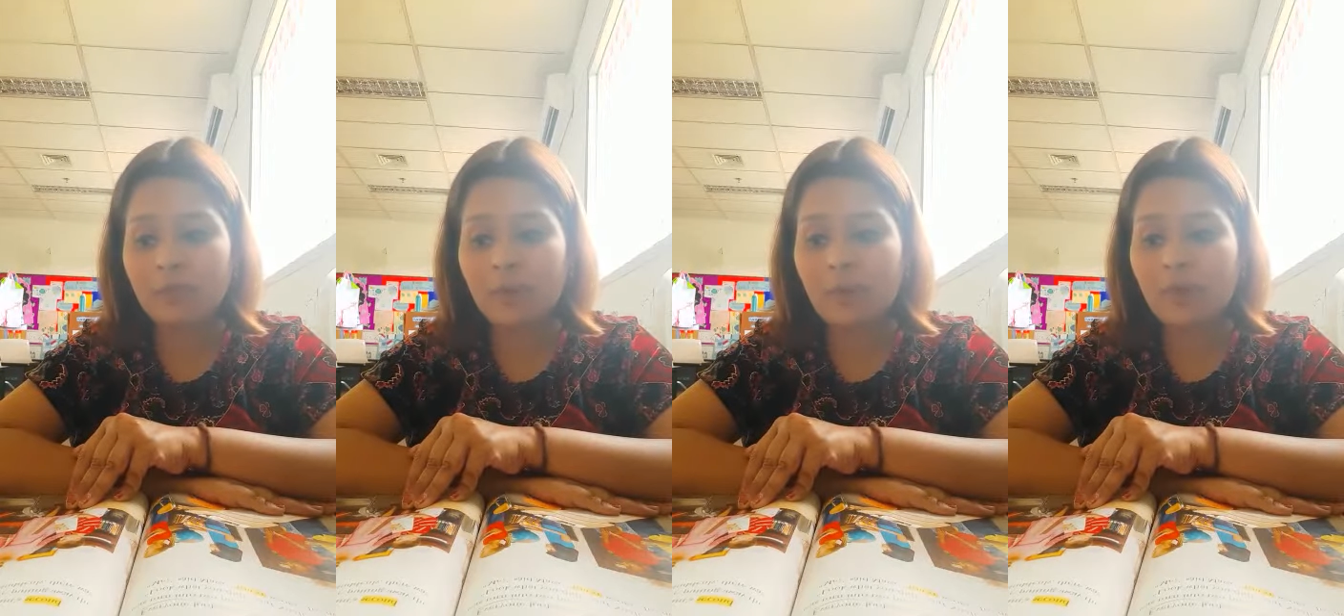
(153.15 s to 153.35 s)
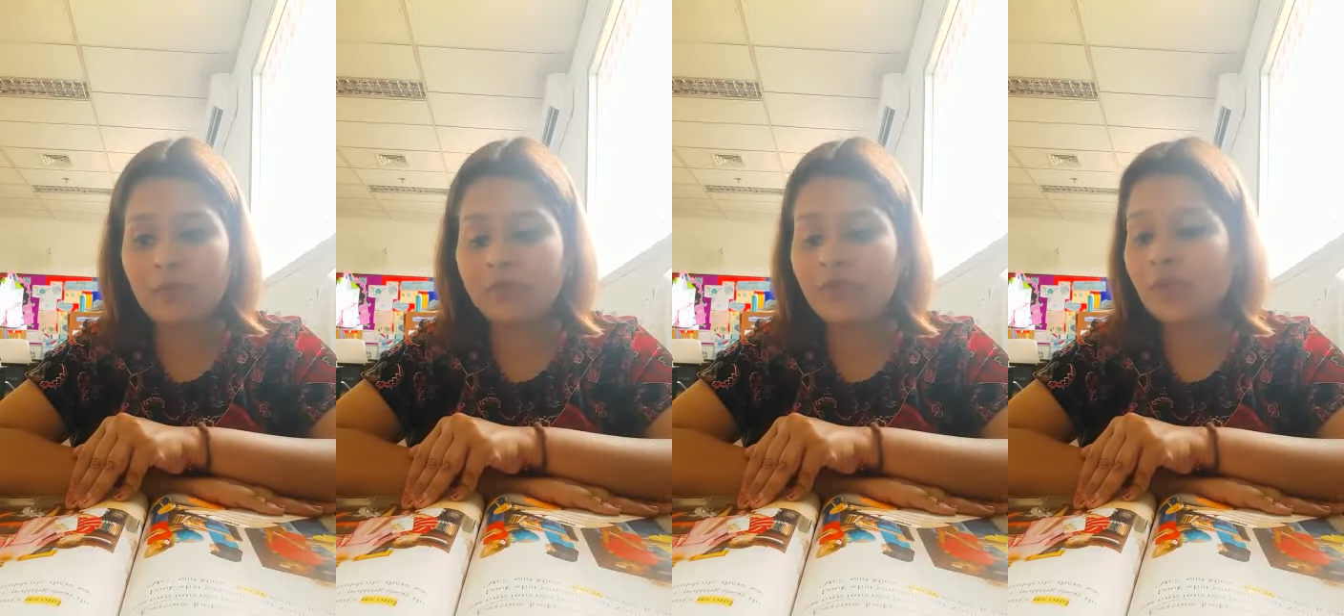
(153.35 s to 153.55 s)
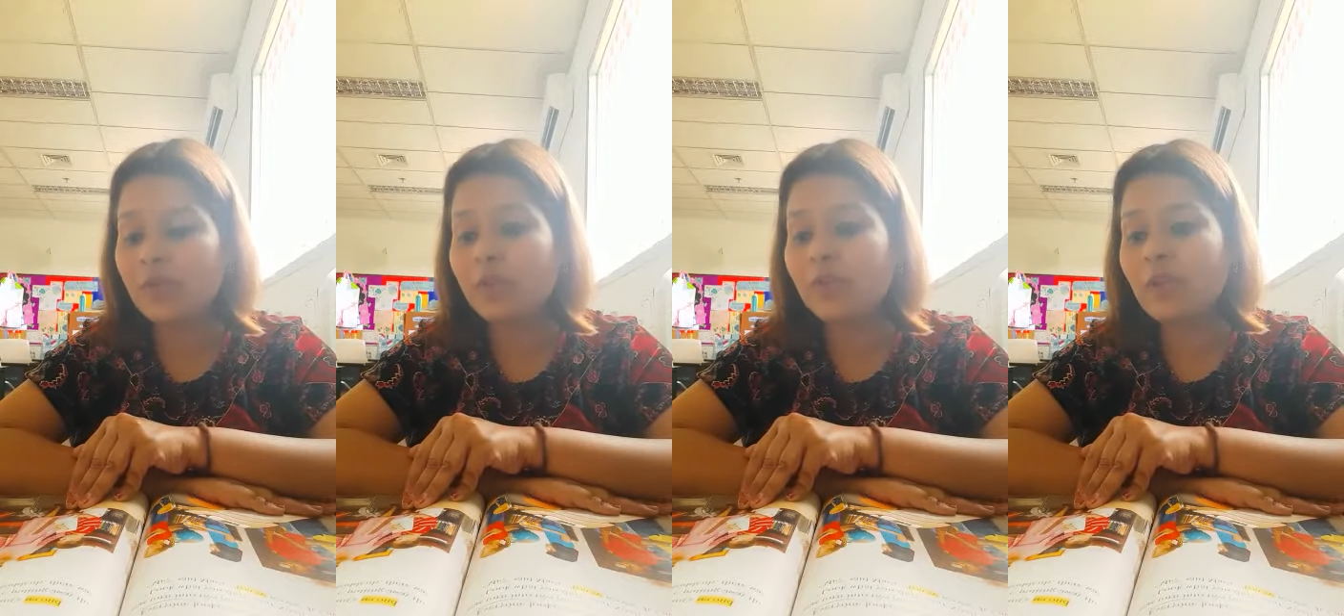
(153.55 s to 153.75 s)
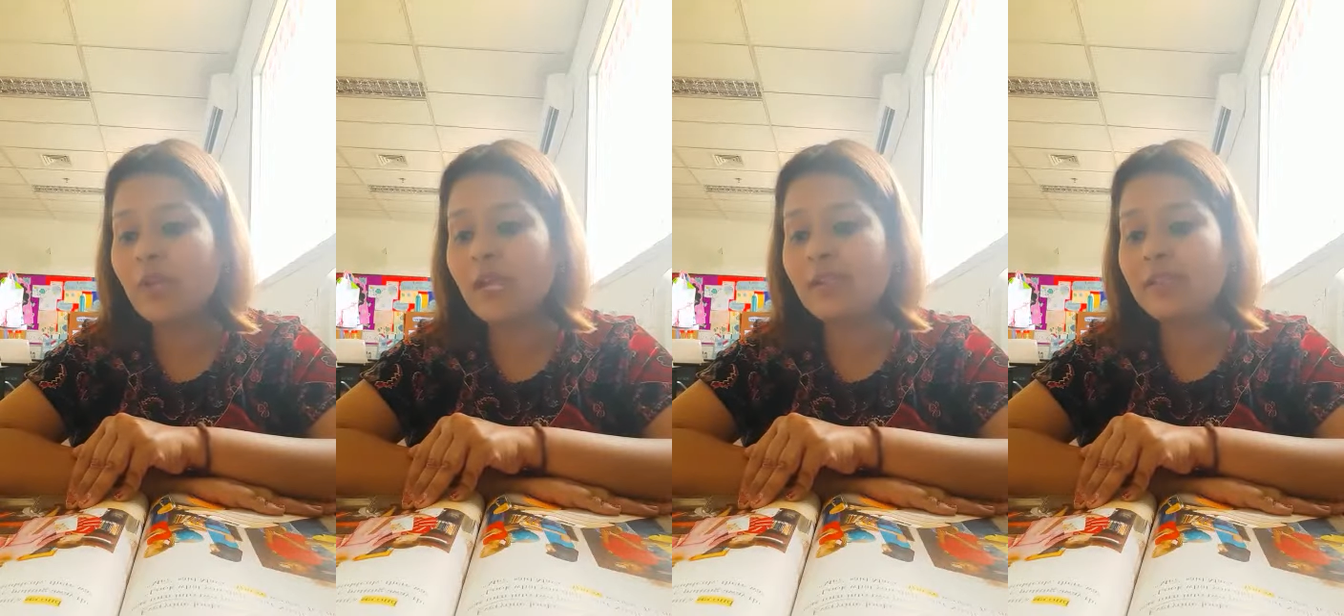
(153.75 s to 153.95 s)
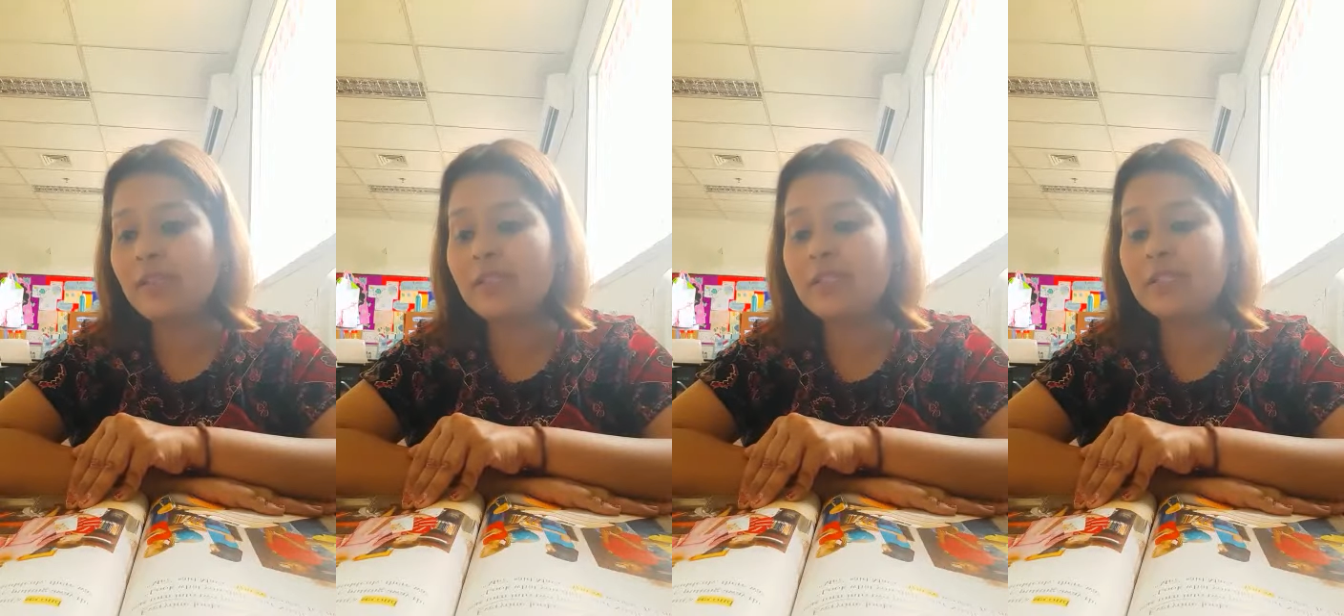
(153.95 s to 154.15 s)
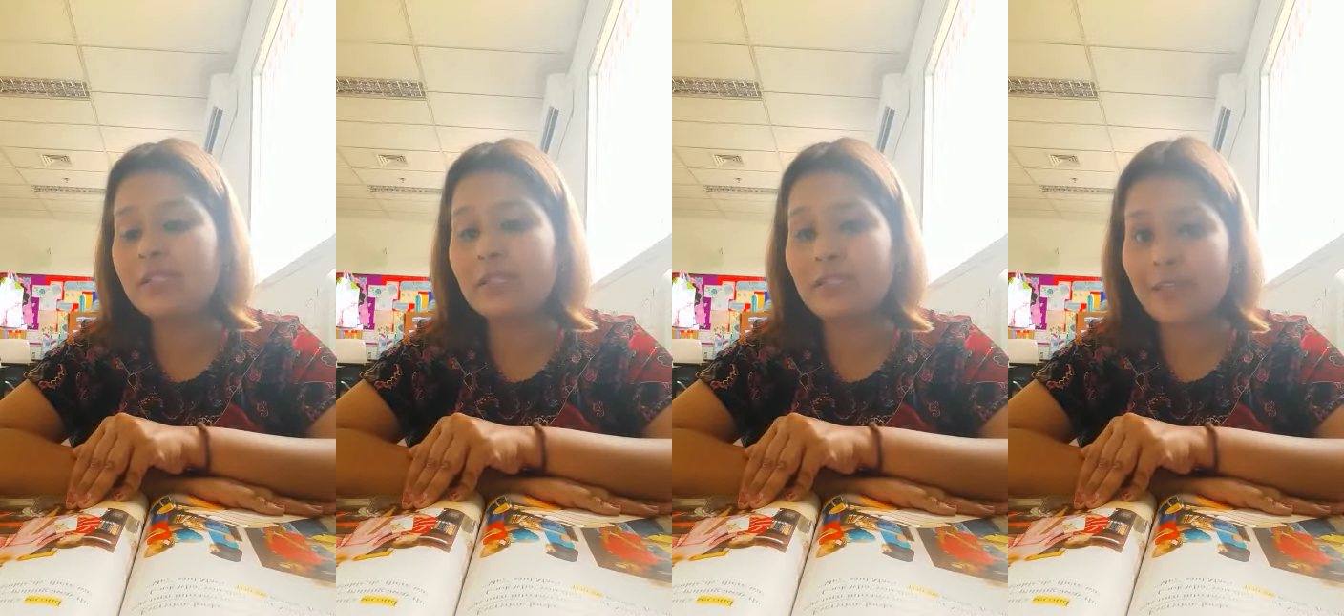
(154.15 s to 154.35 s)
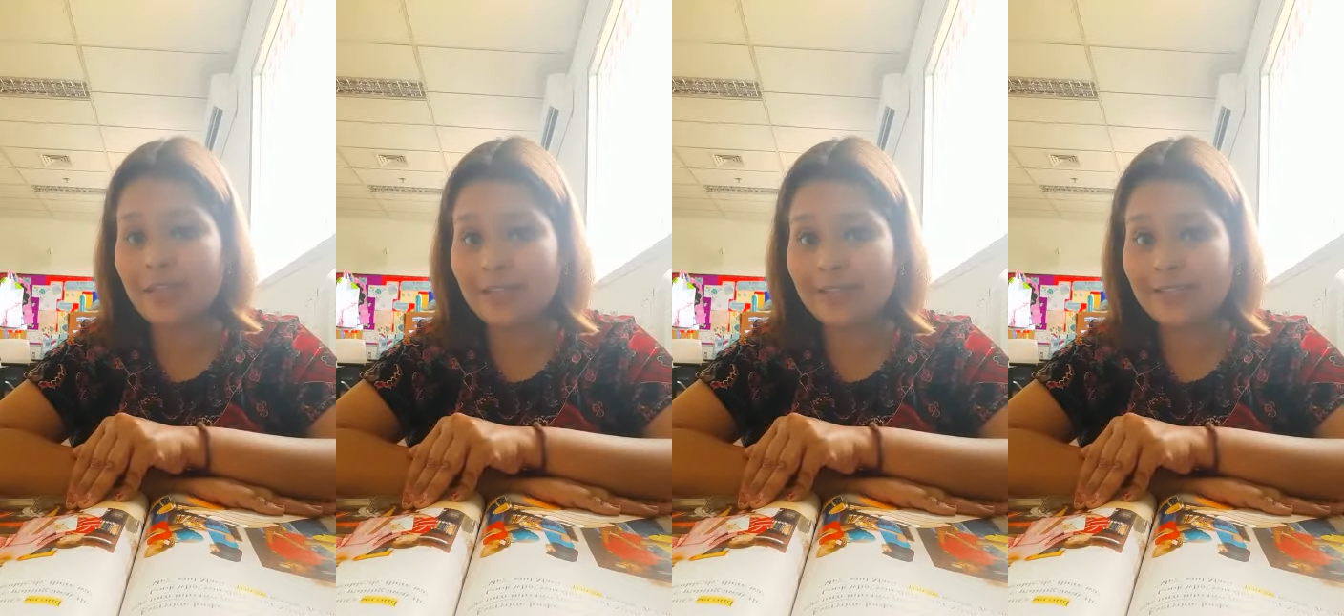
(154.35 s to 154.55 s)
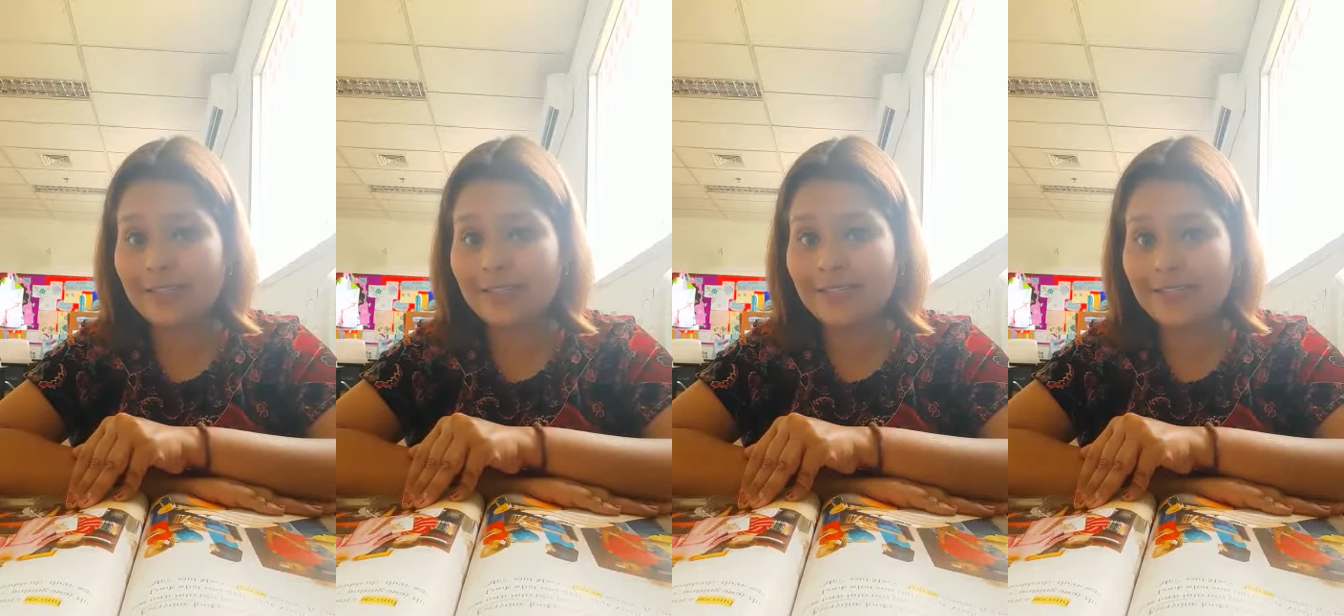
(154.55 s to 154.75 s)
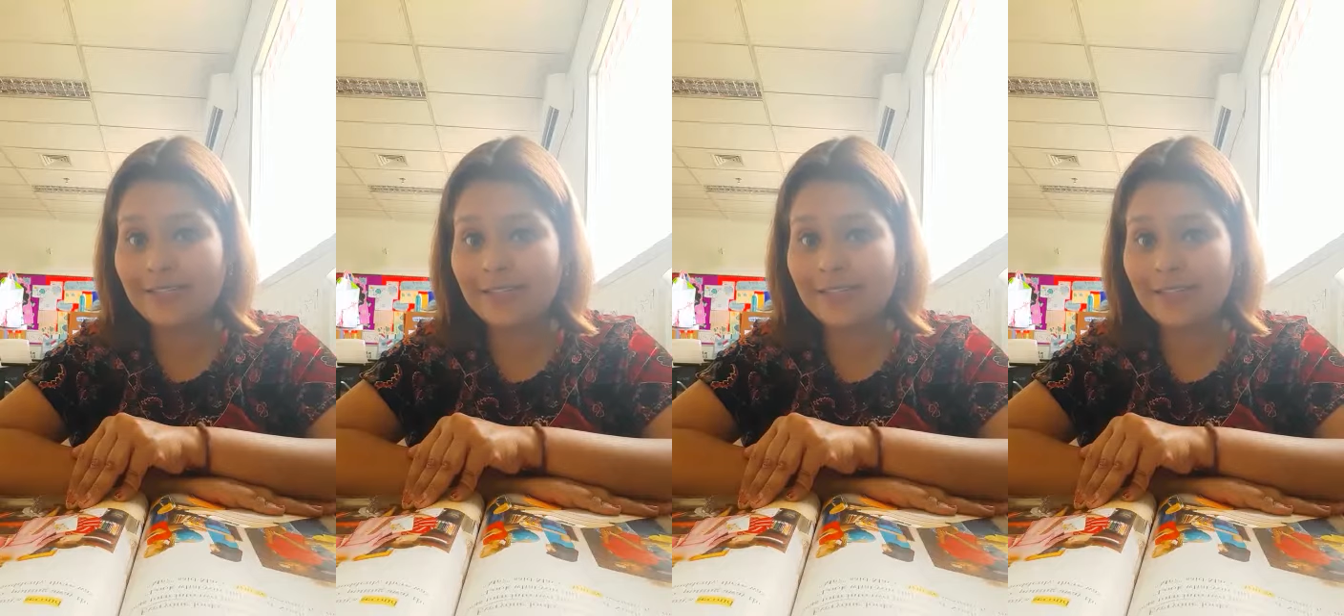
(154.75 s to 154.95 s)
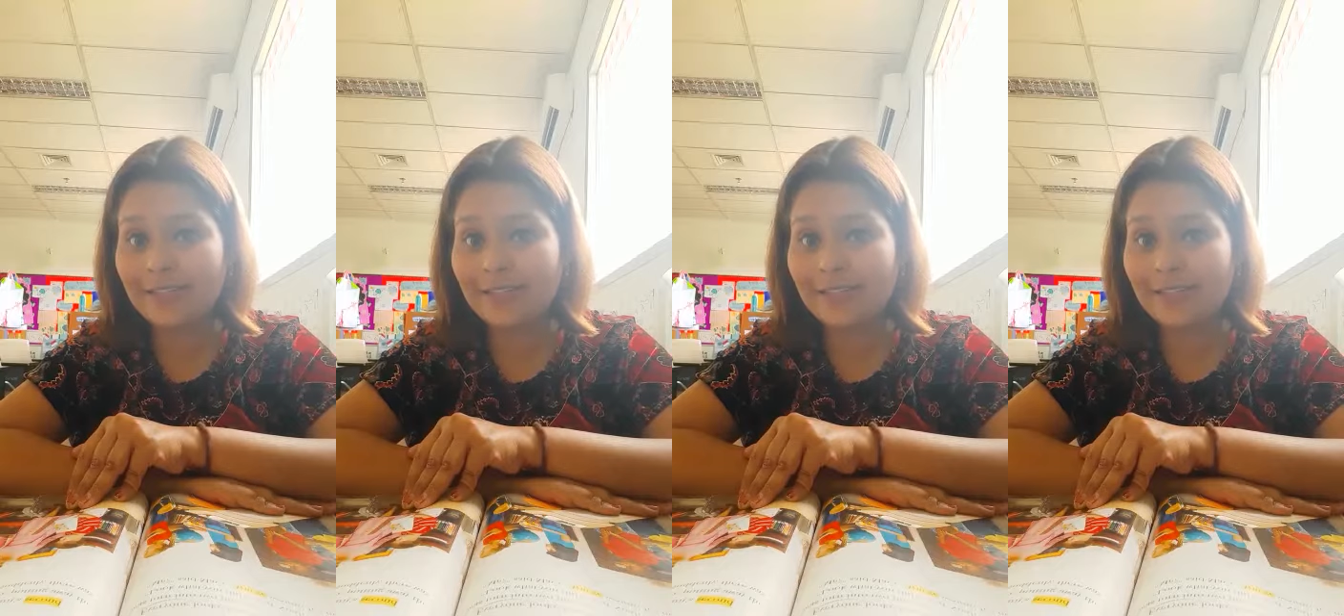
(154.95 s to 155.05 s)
of the United States.